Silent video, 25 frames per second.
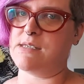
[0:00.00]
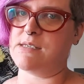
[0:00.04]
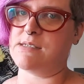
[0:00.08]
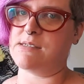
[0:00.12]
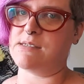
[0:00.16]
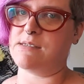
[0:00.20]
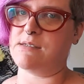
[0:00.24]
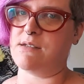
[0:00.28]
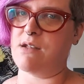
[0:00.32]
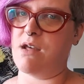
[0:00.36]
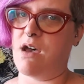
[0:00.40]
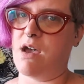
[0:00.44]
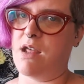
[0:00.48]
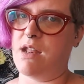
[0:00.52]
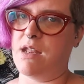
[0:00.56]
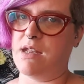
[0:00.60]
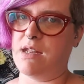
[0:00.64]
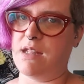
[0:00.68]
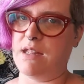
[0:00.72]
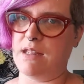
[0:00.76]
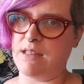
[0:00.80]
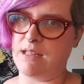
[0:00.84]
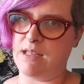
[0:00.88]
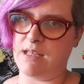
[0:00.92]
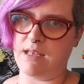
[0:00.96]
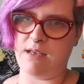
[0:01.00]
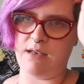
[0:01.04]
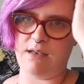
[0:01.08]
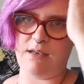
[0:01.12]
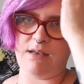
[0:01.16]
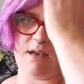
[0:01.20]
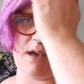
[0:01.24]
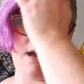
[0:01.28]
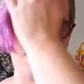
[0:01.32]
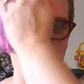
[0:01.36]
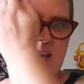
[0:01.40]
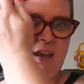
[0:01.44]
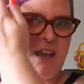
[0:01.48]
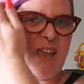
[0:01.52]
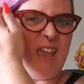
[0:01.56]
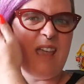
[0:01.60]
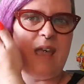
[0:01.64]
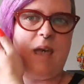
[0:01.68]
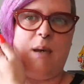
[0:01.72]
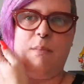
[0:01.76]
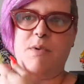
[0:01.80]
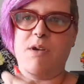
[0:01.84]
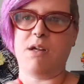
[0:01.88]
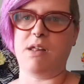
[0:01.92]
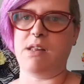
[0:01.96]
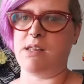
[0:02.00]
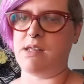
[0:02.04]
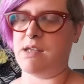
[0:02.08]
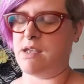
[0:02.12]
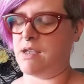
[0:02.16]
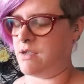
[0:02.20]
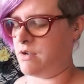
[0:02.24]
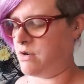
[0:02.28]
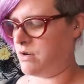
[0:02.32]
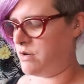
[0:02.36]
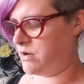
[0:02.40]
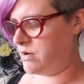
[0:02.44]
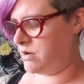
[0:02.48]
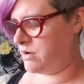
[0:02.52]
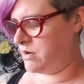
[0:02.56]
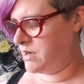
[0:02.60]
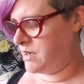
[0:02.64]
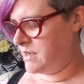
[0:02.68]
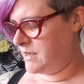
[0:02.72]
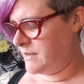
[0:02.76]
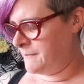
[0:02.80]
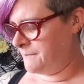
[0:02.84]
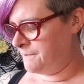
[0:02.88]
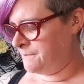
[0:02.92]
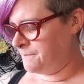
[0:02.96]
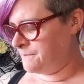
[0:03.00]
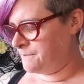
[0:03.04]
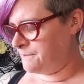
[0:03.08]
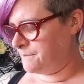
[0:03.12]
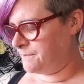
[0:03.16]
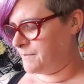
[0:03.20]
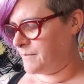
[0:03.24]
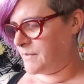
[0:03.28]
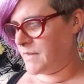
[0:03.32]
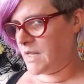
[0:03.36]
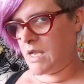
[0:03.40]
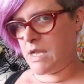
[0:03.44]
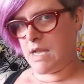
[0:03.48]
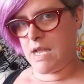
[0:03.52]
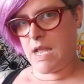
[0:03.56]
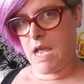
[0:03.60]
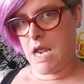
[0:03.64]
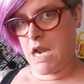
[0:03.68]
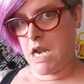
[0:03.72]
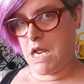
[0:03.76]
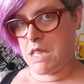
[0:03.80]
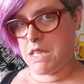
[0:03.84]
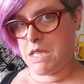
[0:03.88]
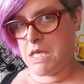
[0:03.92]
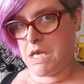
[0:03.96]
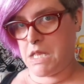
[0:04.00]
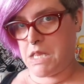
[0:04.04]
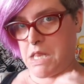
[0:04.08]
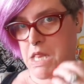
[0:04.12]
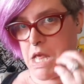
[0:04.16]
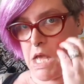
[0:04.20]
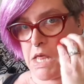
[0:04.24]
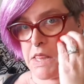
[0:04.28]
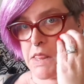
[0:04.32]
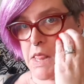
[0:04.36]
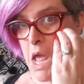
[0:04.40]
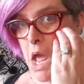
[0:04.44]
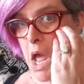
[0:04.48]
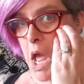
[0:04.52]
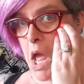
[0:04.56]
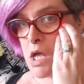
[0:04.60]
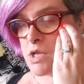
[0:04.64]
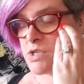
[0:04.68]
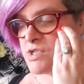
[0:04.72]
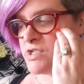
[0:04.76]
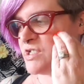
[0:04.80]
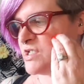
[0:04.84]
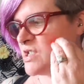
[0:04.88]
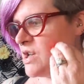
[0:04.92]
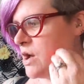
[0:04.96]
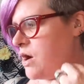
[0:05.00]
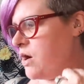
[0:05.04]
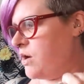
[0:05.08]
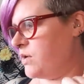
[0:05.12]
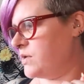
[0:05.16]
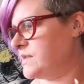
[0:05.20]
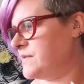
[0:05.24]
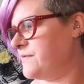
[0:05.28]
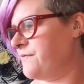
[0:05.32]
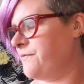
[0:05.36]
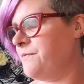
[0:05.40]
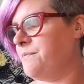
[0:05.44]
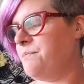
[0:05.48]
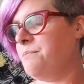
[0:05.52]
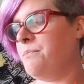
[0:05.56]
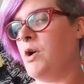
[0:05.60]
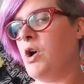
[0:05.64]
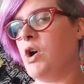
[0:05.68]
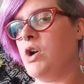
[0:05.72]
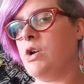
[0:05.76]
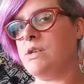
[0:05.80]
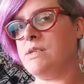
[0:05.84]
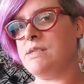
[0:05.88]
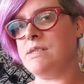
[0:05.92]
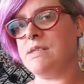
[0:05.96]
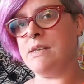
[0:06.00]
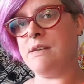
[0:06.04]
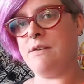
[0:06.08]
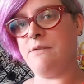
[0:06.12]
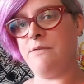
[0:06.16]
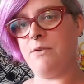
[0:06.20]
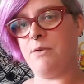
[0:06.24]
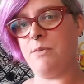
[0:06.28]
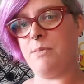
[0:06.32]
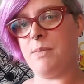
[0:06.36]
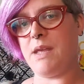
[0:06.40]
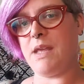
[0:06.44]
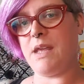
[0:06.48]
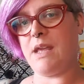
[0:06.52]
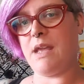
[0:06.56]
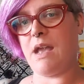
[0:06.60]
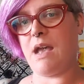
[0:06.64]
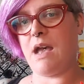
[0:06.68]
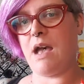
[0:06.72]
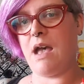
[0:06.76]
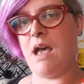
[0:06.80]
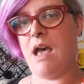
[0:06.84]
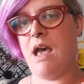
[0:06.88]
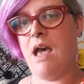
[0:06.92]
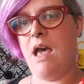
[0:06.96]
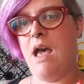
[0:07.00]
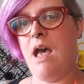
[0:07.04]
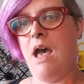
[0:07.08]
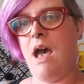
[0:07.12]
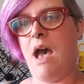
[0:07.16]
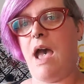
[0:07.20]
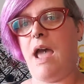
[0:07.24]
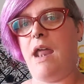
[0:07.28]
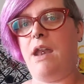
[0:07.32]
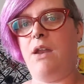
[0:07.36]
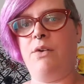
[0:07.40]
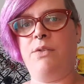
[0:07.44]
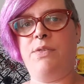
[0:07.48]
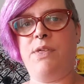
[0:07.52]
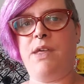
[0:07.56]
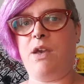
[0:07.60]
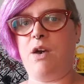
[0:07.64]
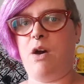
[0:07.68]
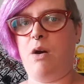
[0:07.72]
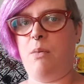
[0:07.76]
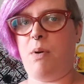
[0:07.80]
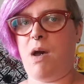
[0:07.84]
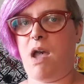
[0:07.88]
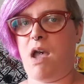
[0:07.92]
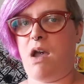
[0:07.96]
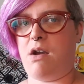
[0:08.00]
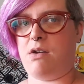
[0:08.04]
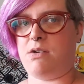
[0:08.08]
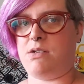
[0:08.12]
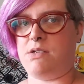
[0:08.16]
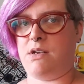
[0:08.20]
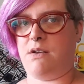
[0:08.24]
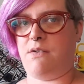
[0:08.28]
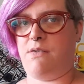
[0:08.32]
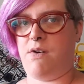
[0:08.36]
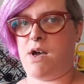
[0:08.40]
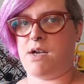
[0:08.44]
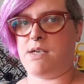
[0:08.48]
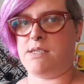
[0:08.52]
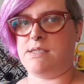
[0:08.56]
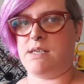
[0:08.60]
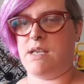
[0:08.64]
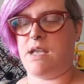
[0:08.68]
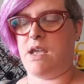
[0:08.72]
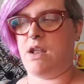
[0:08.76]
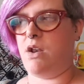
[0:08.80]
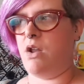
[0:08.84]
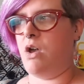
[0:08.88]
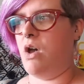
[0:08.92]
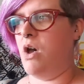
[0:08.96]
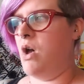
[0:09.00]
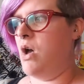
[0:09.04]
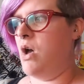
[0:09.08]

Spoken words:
It's not anything chemically or anything like that. So personally for me, I don't think I'll buy Arctic Fox again.